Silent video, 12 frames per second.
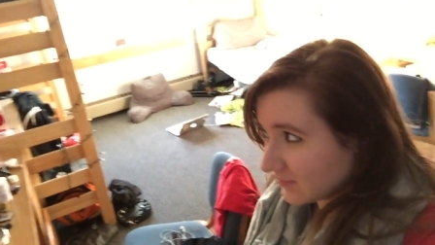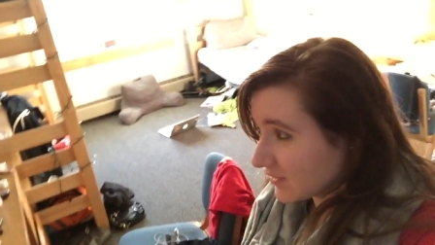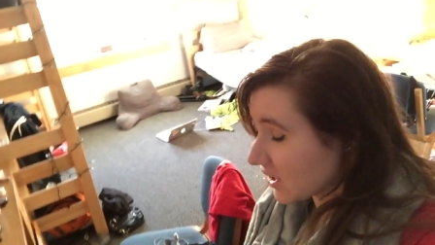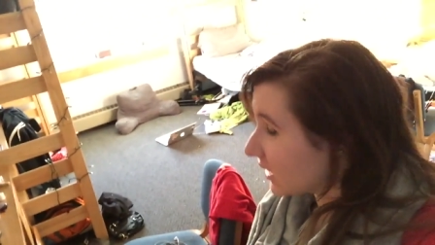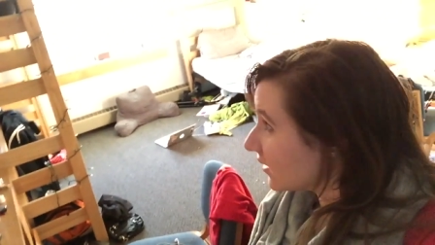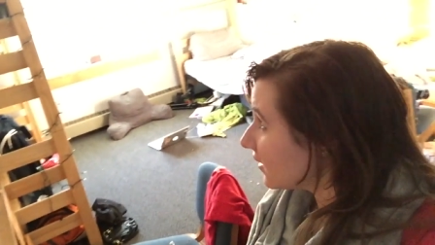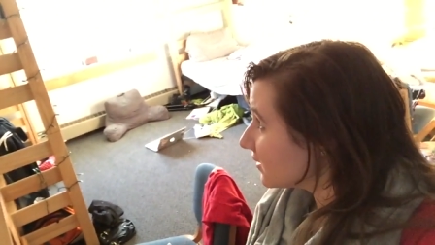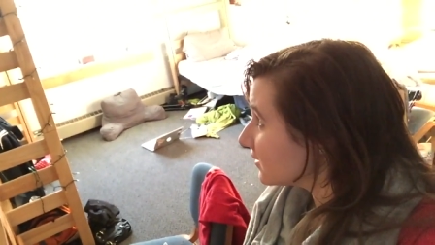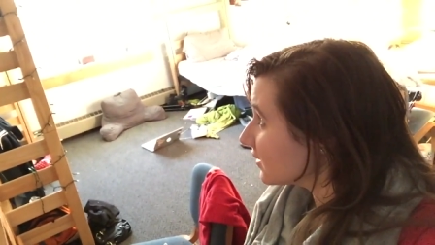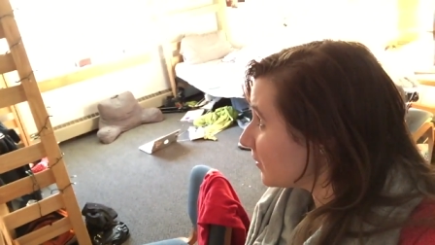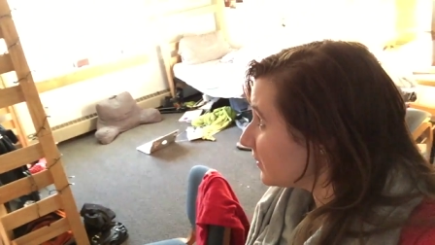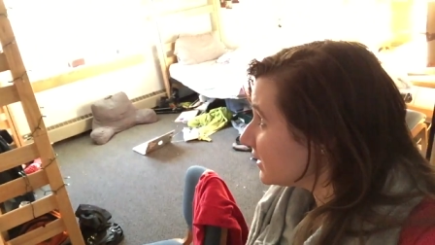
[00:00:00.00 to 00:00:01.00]
Santa Claus
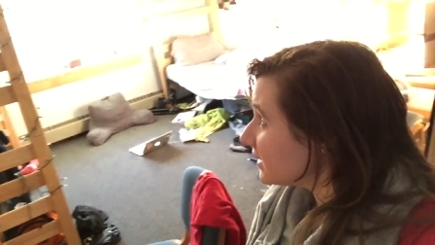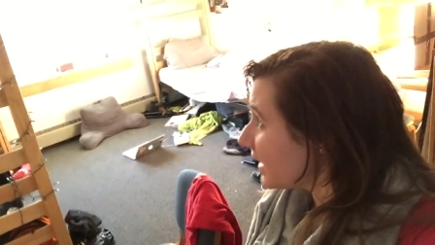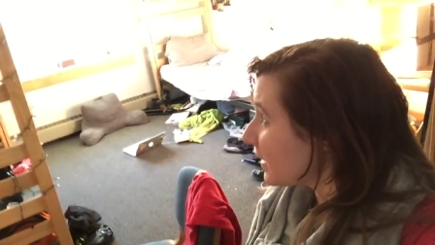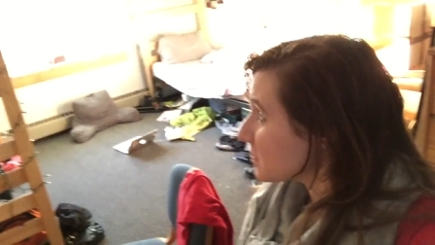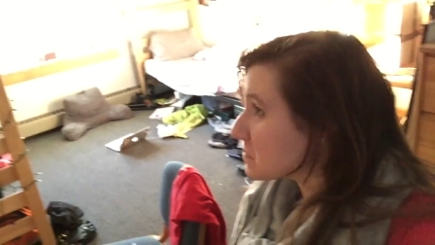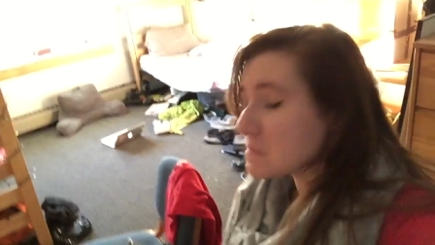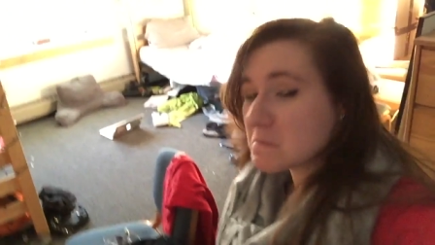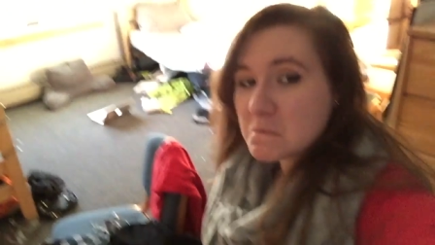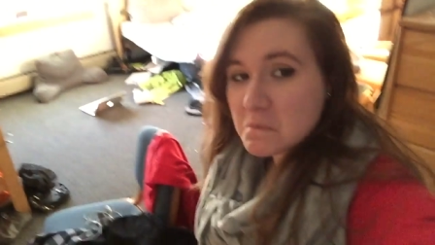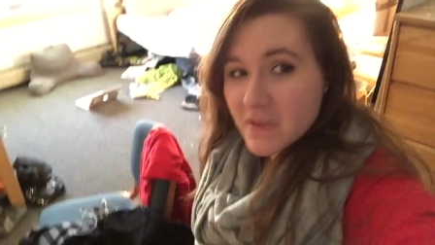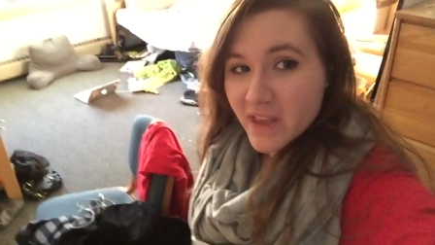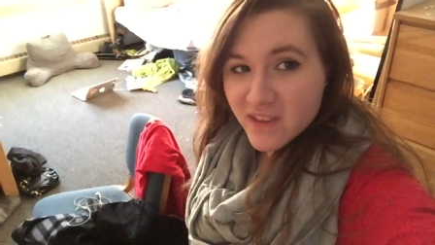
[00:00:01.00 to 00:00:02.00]
is coming to town?
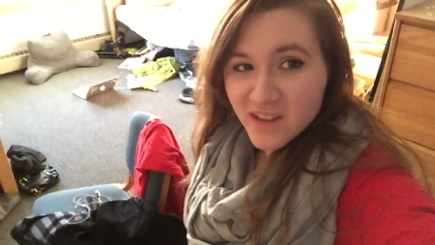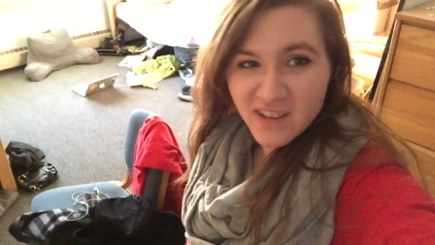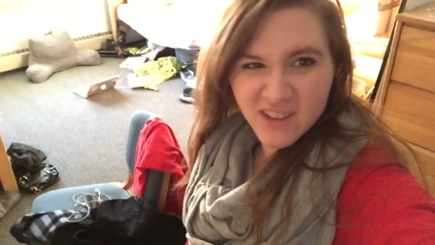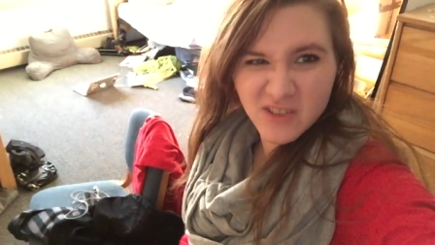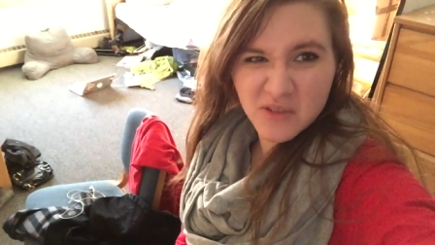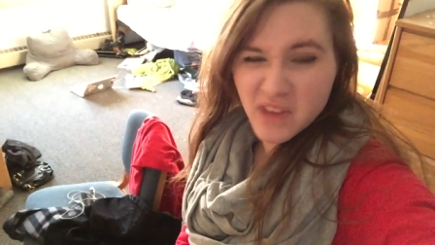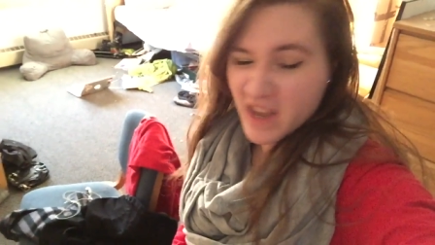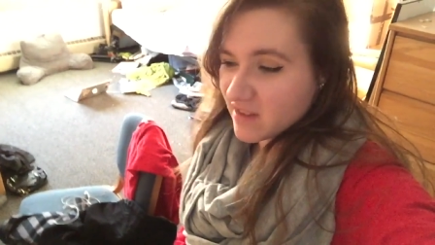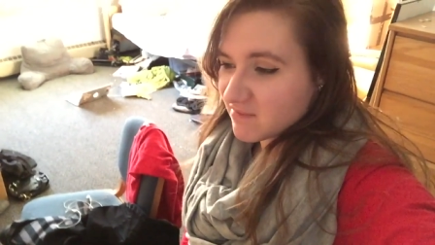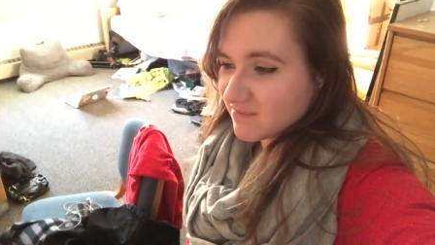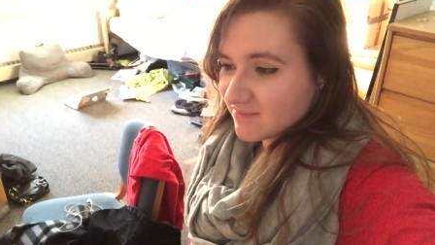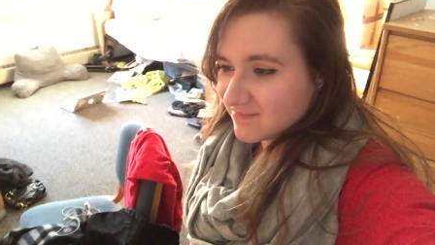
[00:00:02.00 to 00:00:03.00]
I think I could do that.